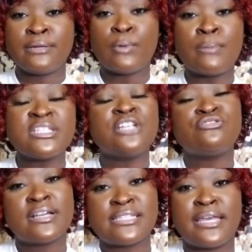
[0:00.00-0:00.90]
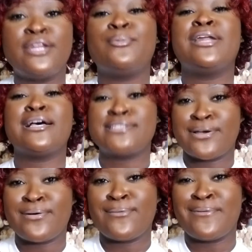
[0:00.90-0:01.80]
was interested in it when I
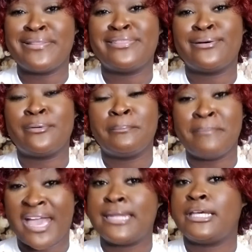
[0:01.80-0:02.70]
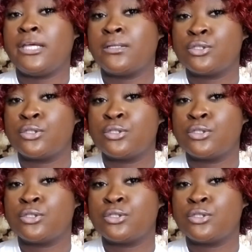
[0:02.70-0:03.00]
saw it on the mannequin.